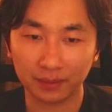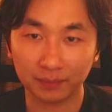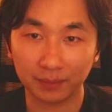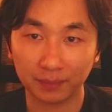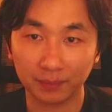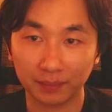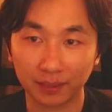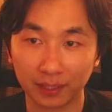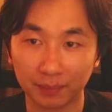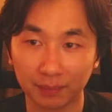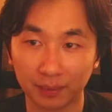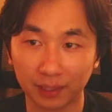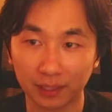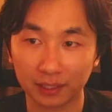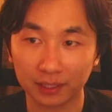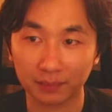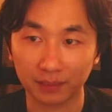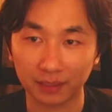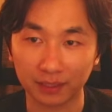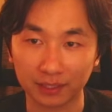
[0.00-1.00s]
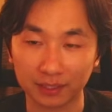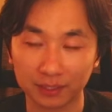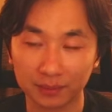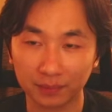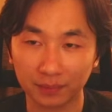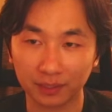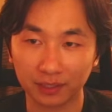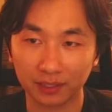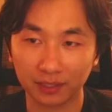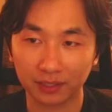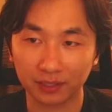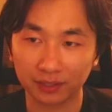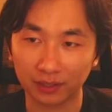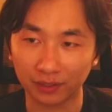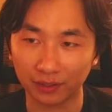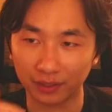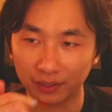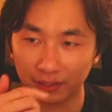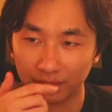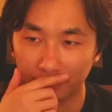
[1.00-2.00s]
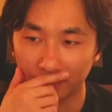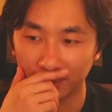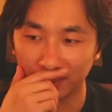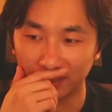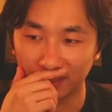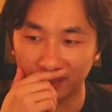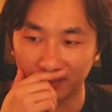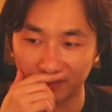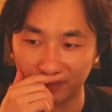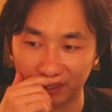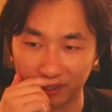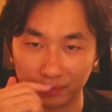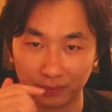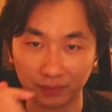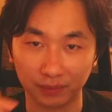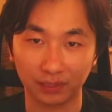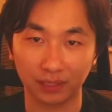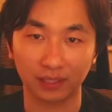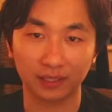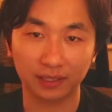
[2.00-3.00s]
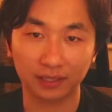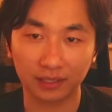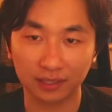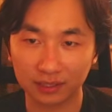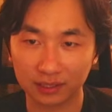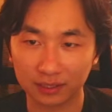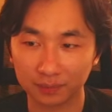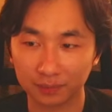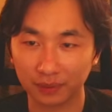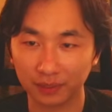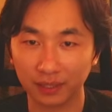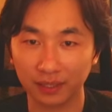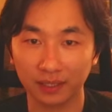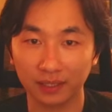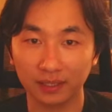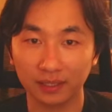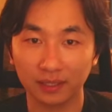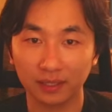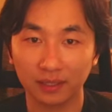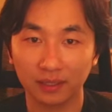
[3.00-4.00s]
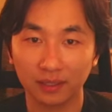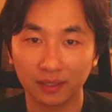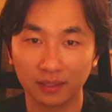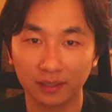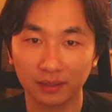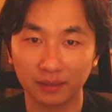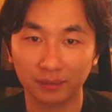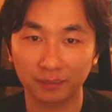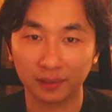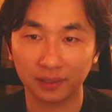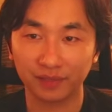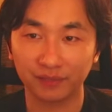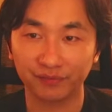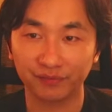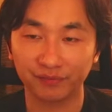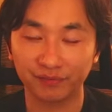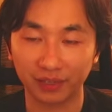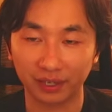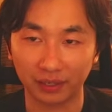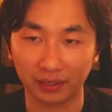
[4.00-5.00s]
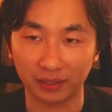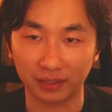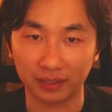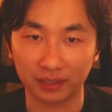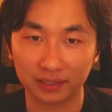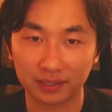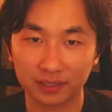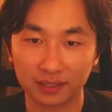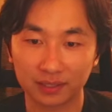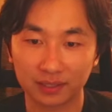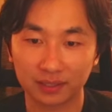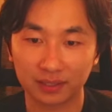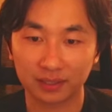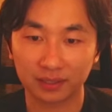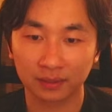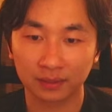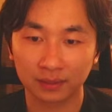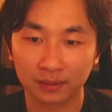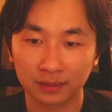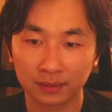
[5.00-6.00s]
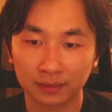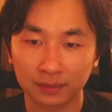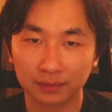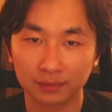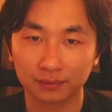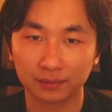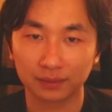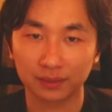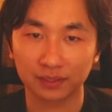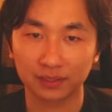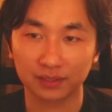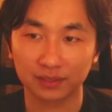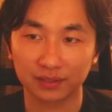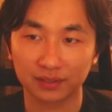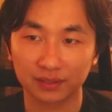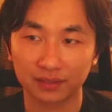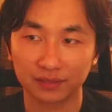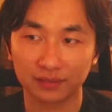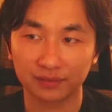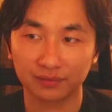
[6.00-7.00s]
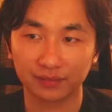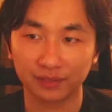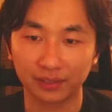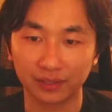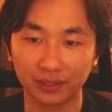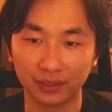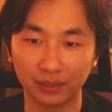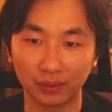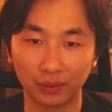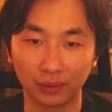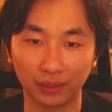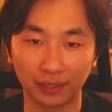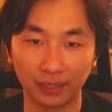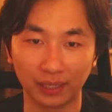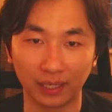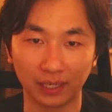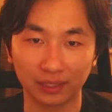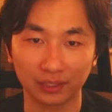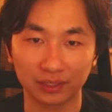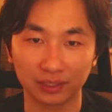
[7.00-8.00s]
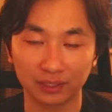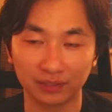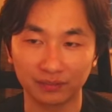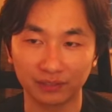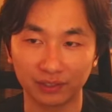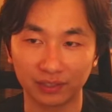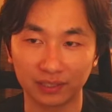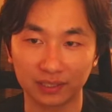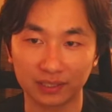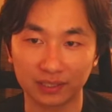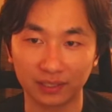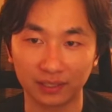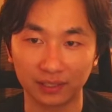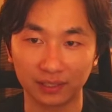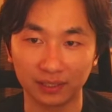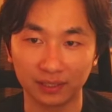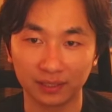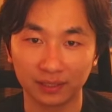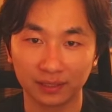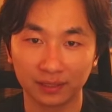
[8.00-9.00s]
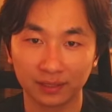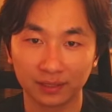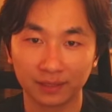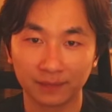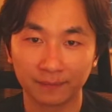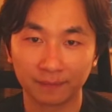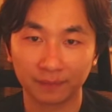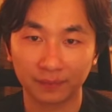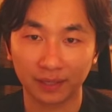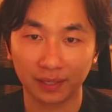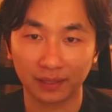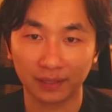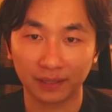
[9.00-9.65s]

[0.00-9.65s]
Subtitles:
I got punished by like a splitter here. No, they didn't play enough for splitter. I think they play Ferris, which is very annoying actually, very sticky. And